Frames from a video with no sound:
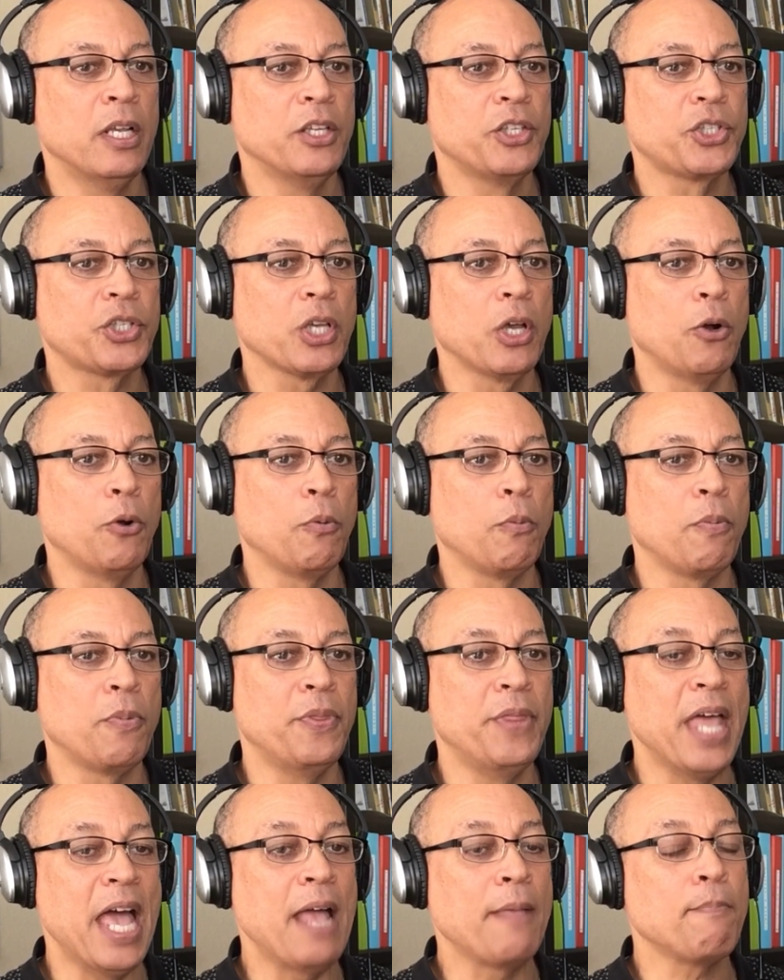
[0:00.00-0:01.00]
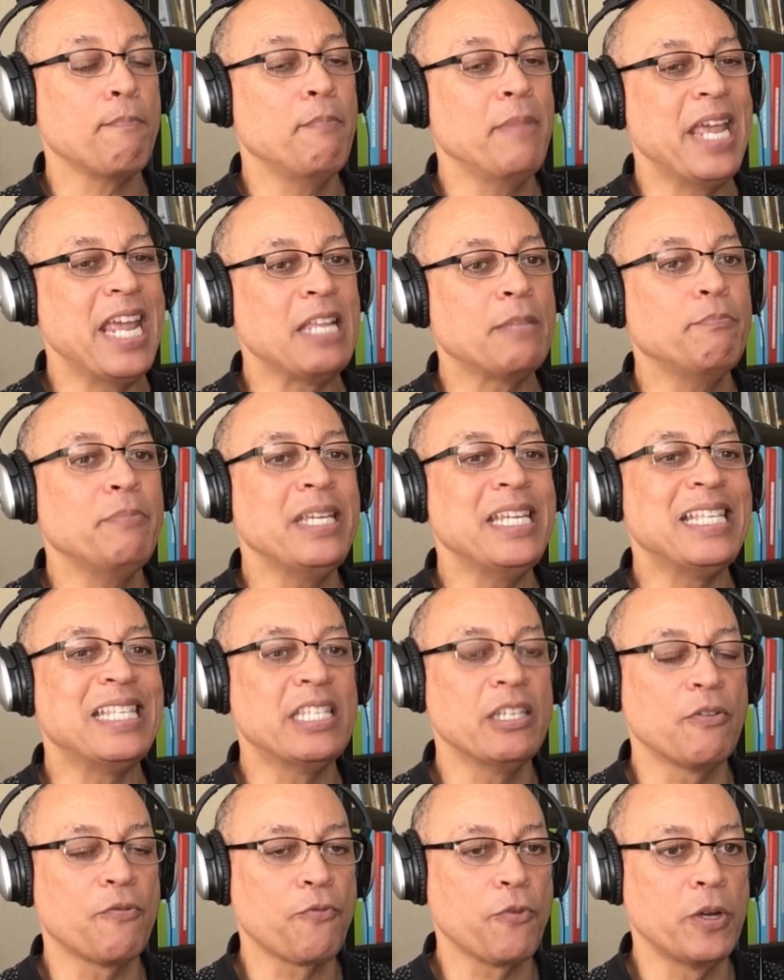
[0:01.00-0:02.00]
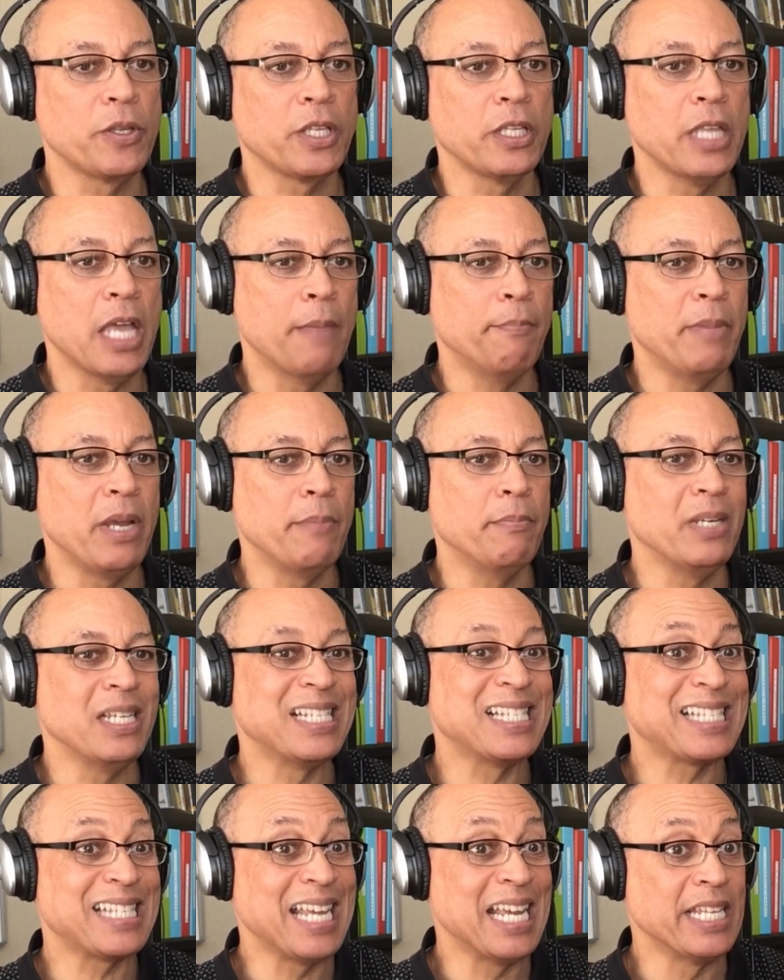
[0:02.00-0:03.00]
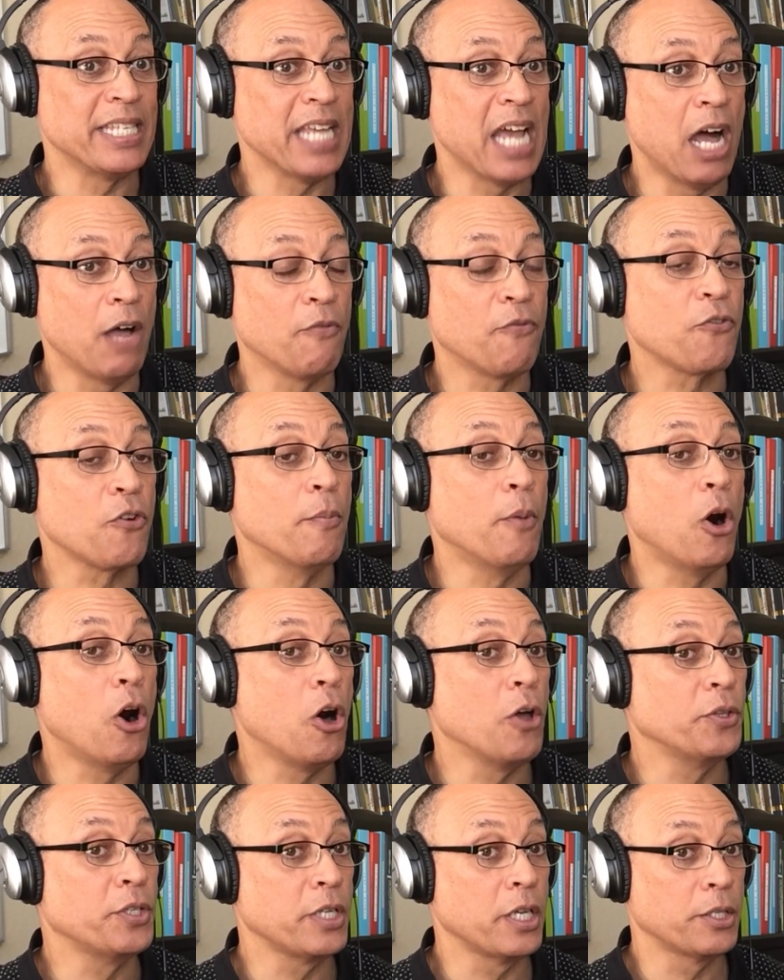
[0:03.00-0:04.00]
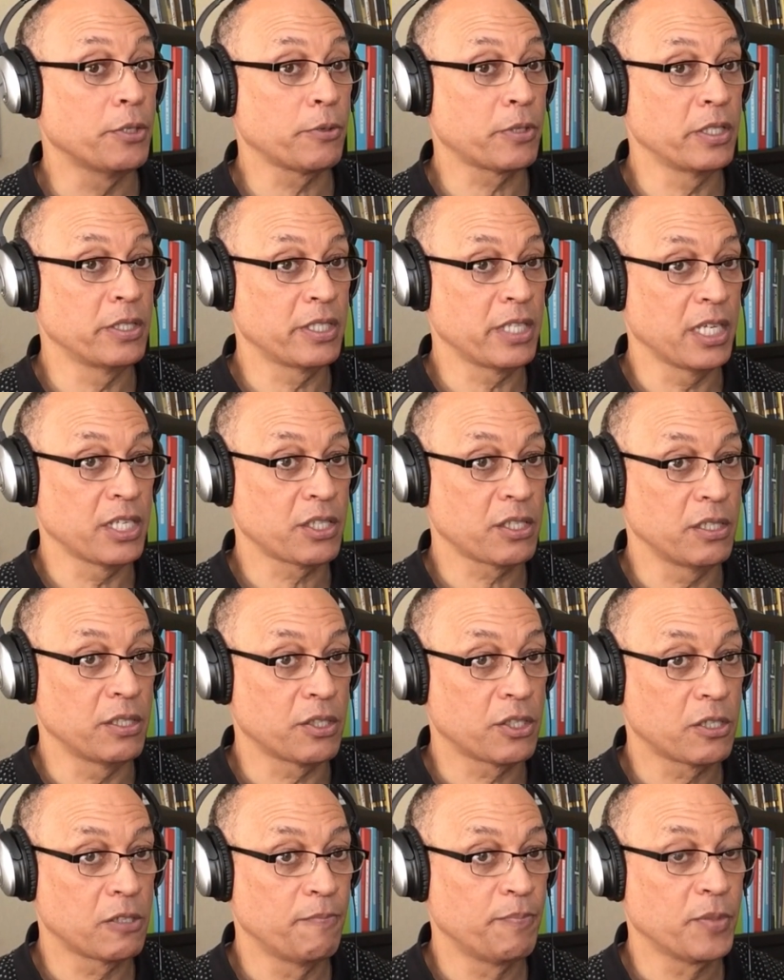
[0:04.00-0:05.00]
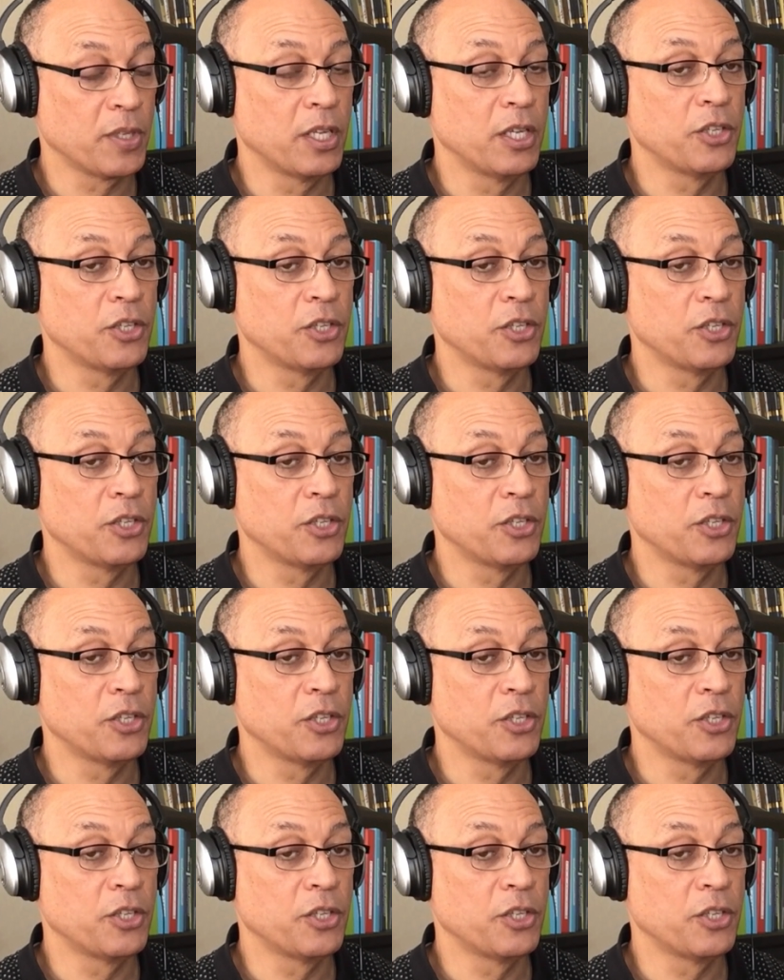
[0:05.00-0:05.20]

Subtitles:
So that made me different and that made me stand out from all the other contestants.